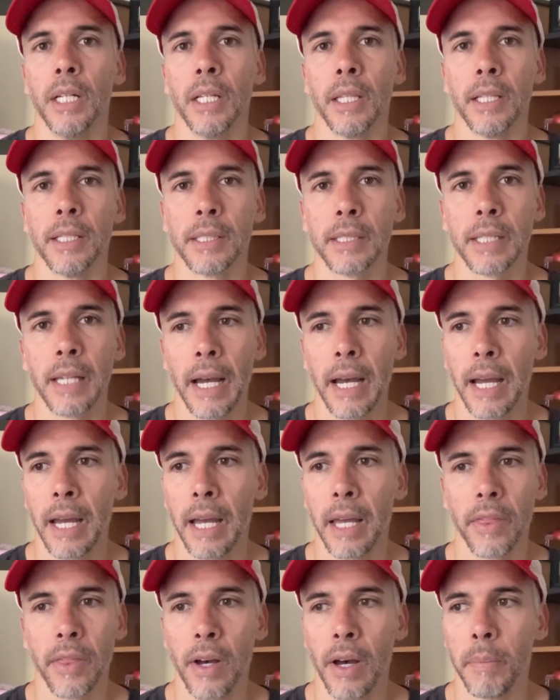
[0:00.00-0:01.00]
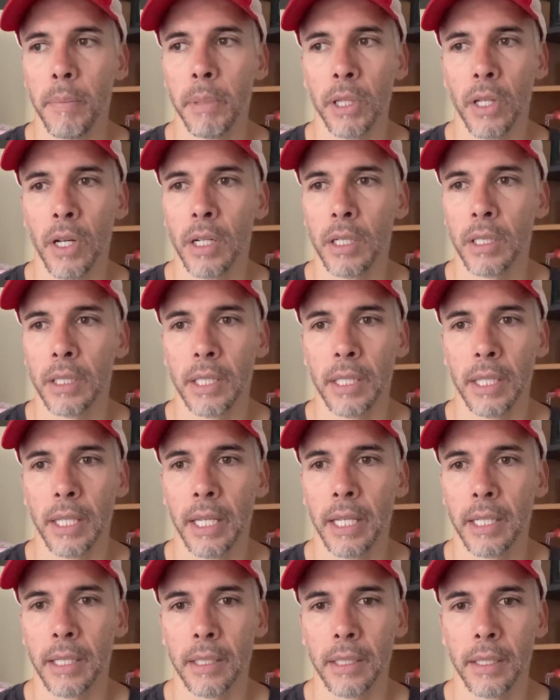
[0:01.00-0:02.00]
This guy I thought belonged in
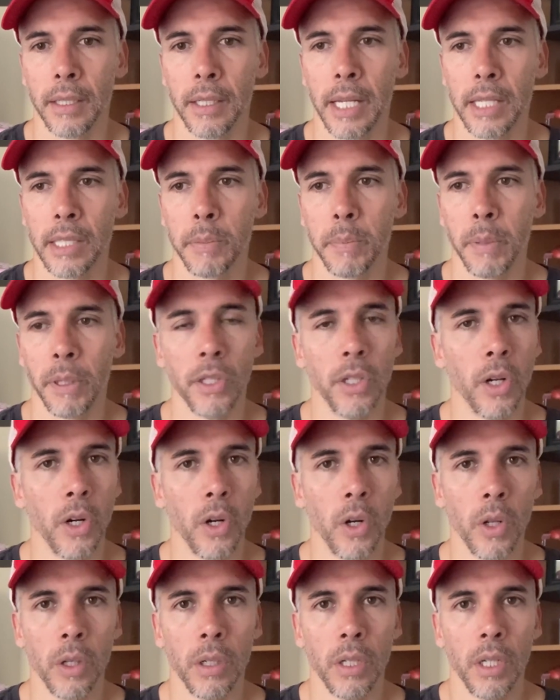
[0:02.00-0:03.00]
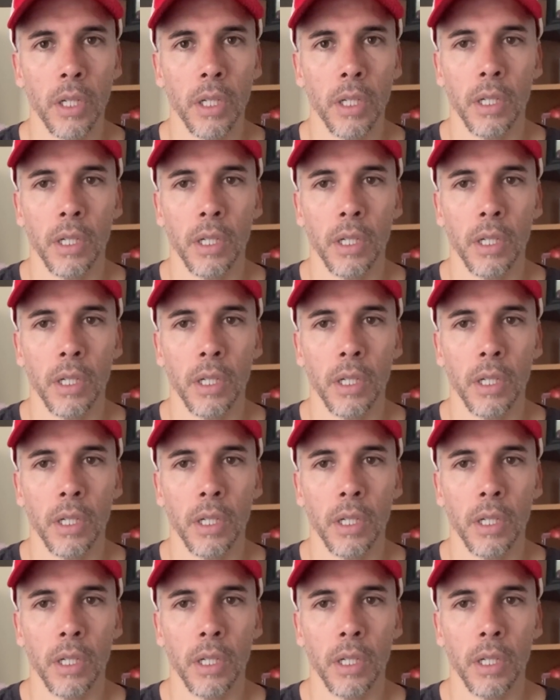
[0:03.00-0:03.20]
like uh, Espanyol,